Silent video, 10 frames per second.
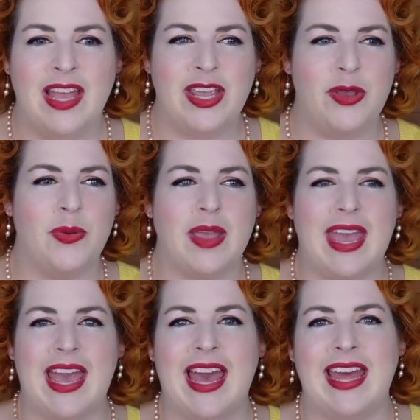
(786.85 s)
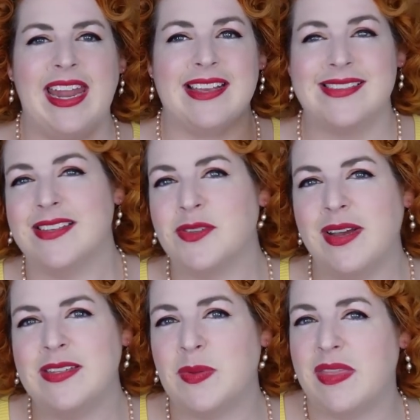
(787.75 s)
You can
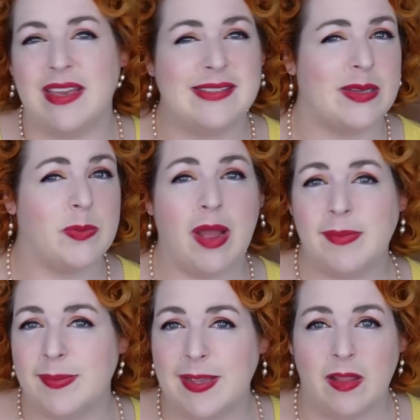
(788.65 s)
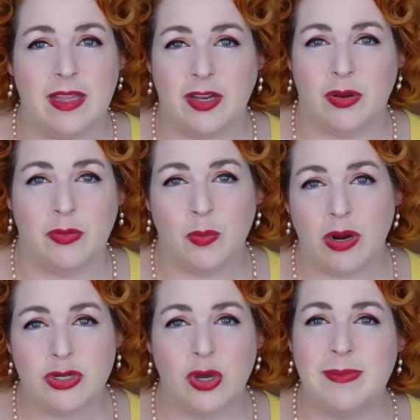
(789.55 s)
accessorize with things that are probably all in your own
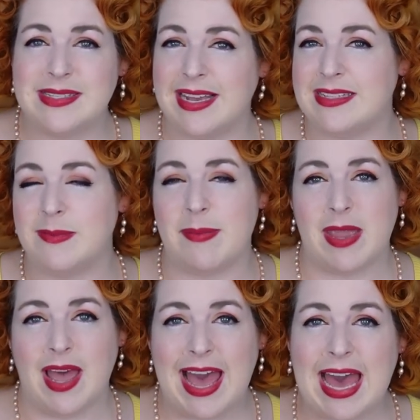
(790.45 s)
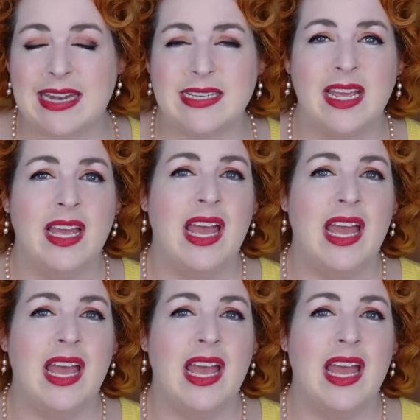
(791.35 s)
wardrobe besides maybe a hat.